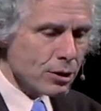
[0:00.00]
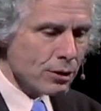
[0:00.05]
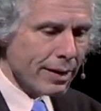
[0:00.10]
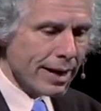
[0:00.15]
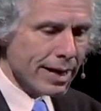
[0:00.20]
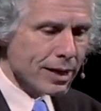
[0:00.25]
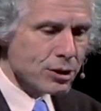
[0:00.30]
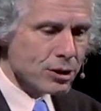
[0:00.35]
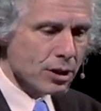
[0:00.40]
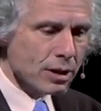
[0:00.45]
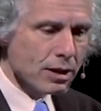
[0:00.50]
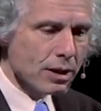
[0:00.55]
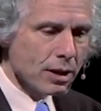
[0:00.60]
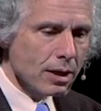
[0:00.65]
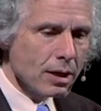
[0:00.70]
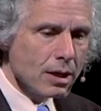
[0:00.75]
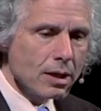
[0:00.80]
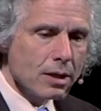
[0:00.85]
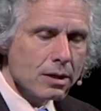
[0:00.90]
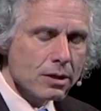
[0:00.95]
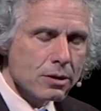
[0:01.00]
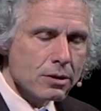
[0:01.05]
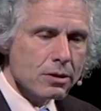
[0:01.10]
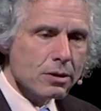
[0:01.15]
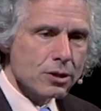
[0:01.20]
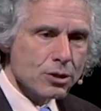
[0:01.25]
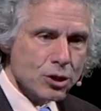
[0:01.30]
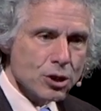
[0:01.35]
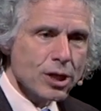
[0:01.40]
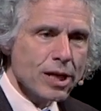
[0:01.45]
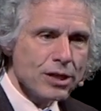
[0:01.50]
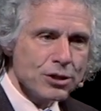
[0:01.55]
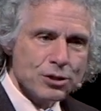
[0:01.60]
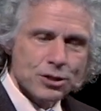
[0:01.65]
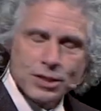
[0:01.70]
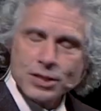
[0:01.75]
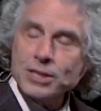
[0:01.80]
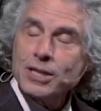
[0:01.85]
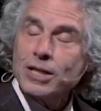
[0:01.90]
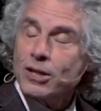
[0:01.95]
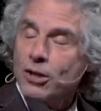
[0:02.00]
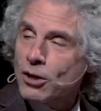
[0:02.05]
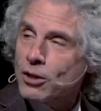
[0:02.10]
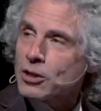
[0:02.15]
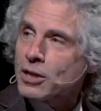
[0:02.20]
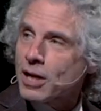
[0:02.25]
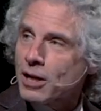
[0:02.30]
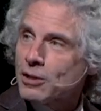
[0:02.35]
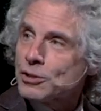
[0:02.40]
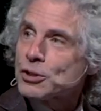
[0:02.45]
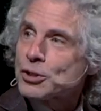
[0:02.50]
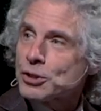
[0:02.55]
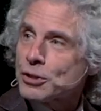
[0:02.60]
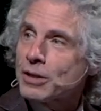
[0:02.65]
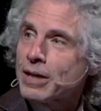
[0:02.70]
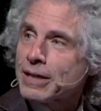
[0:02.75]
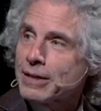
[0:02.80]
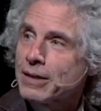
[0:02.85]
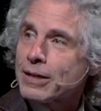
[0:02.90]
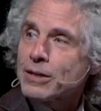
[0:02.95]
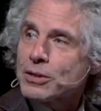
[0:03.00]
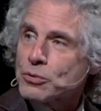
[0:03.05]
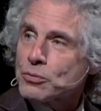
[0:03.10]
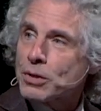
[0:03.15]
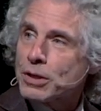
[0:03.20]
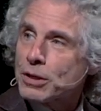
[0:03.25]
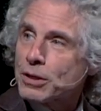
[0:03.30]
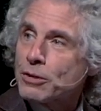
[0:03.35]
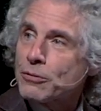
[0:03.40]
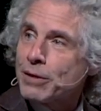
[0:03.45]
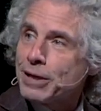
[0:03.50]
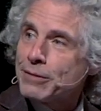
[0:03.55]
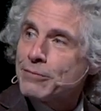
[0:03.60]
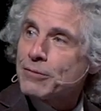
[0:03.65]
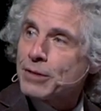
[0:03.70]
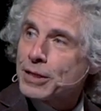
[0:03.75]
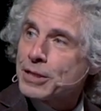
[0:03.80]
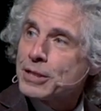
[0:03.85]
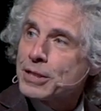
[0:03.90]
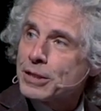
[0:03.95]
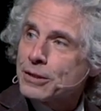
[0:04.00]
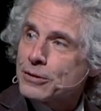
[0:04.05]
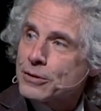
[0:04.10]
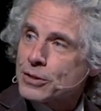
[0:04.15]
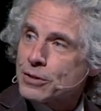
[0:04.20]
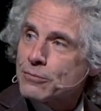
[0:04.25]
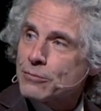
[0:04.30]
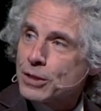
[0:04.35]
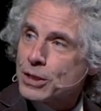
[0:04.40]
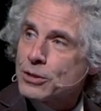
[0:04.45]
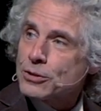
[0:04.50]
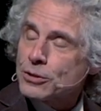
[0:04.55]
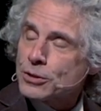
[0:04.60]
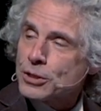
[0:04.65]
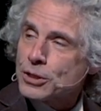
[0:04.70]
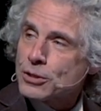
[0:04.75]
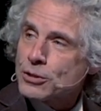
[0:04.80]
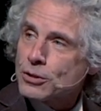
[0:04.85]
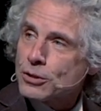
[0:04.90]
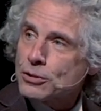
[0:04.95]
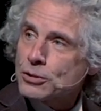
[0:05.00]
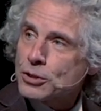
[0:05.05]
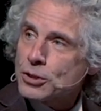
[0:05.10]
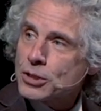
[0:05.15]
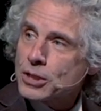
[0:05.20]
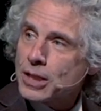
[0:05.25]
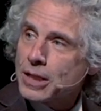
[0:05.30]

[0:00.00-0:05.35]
Interaction, to change this thing called culture, I think, is one of the great frontiers of research in social